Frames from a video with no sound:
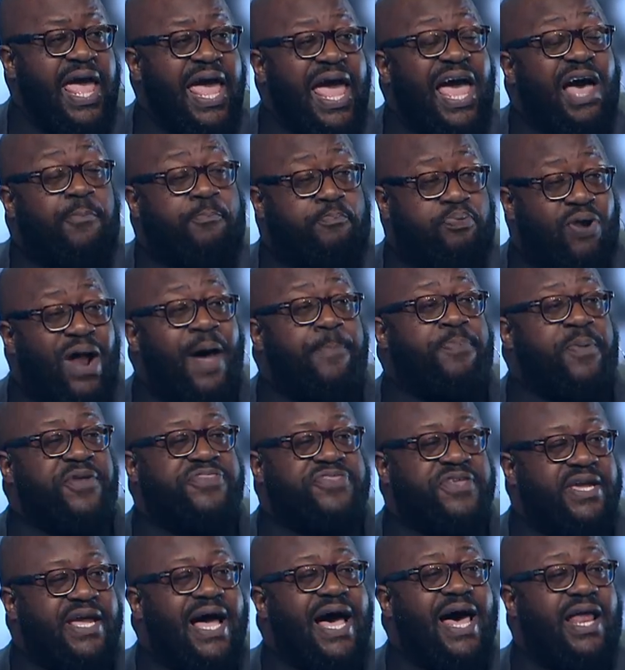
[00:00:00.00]
have proper
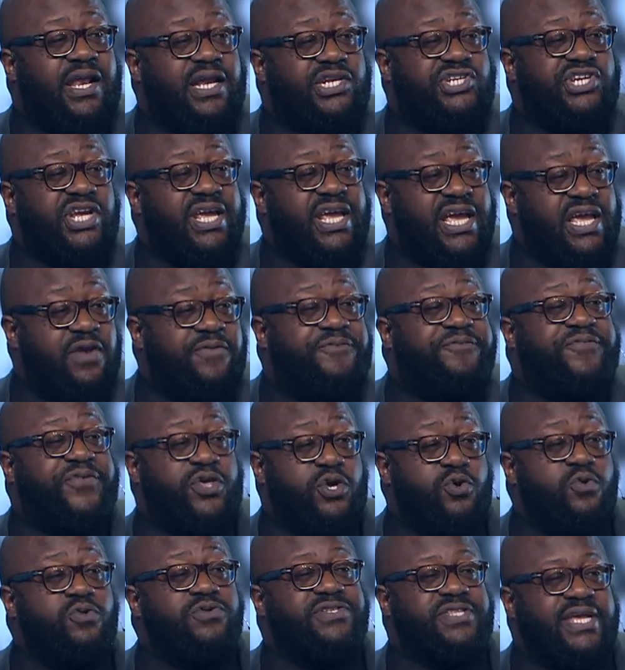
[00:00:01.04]
theology
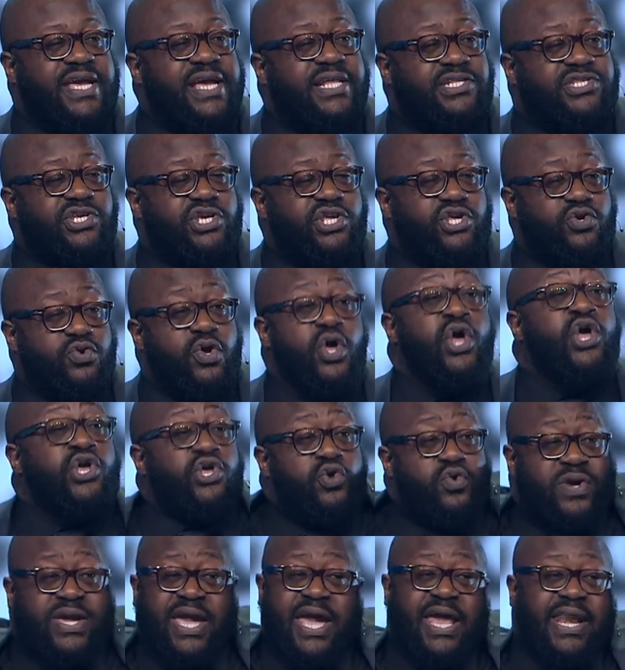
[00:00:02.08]
infused into you,
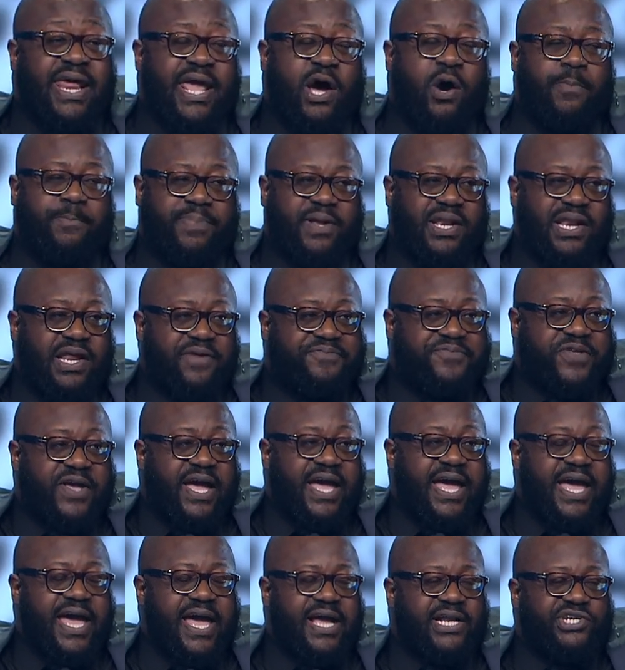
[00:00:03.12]
you can't help but lift
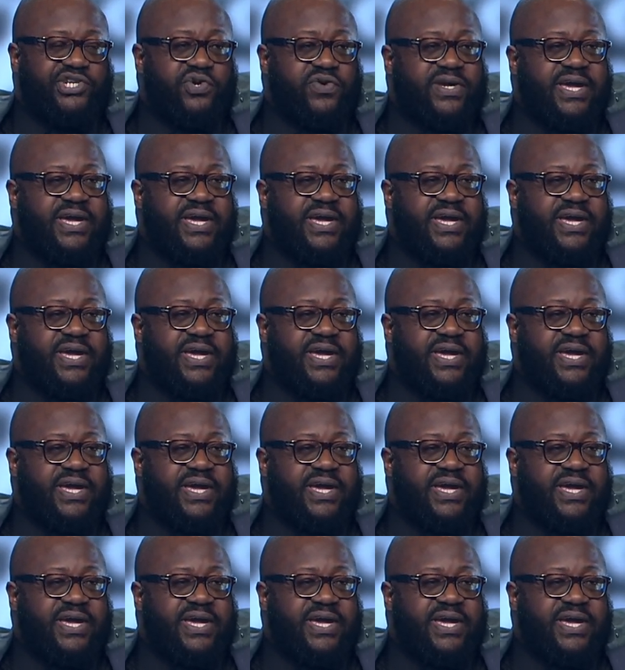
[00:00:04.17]
your hands.